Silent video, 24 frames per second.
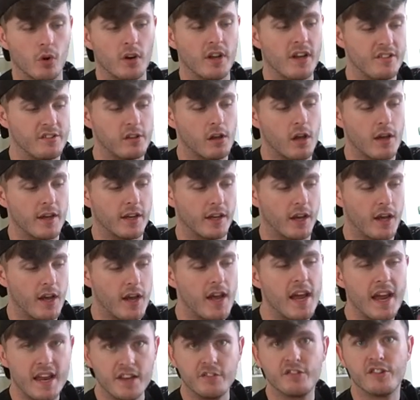It's like,
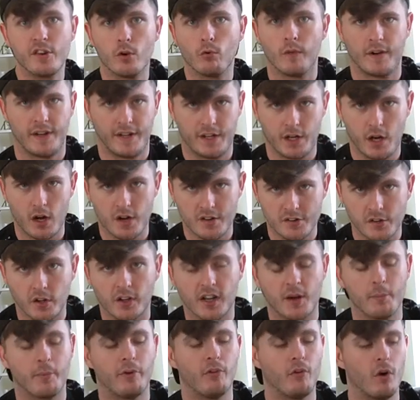it's still really nice, don't
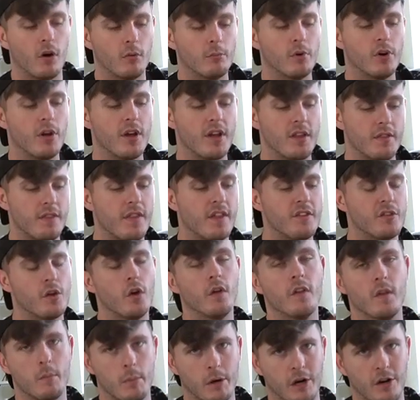get me wrong, but there's
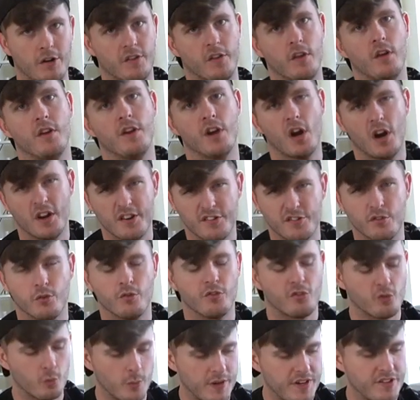other bars that are nicer and
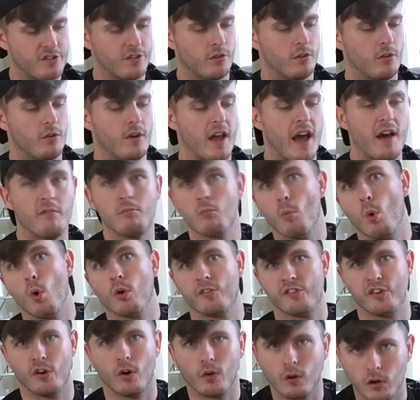sweeter and have more
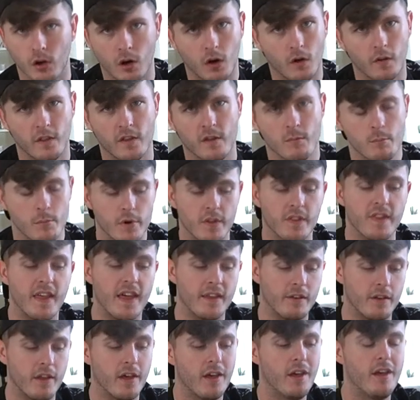chocolate on them, but
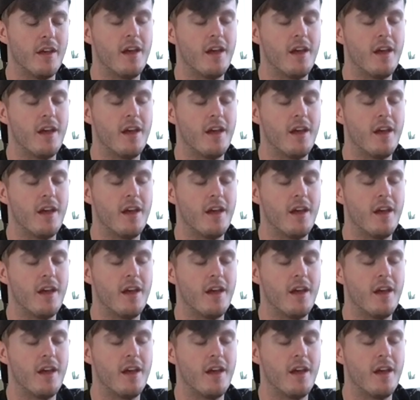then